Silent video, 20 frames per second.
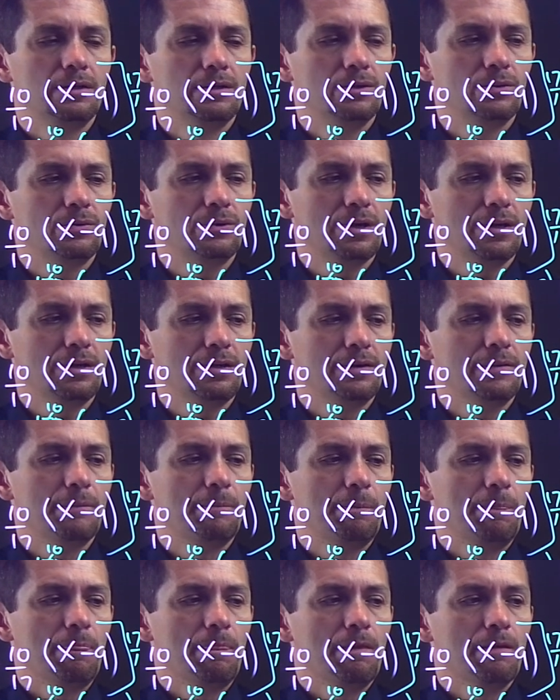Okay?
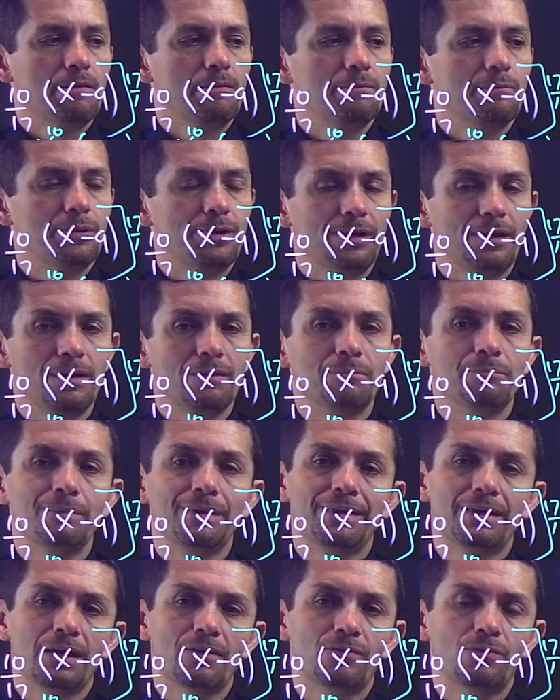But again, be
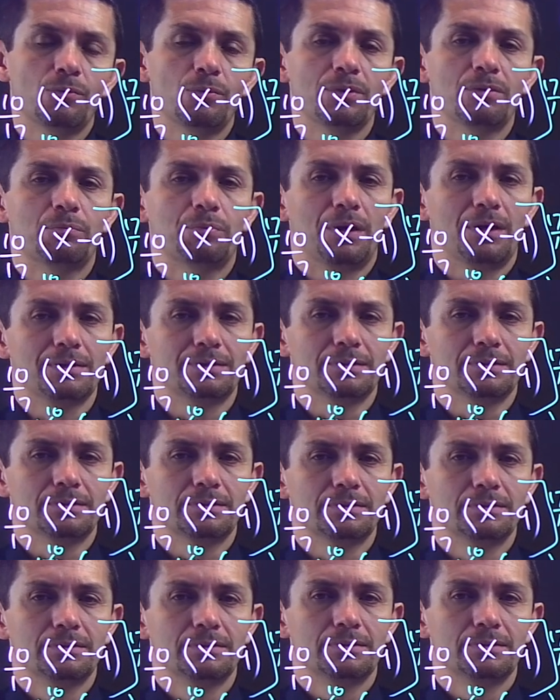careful with the process.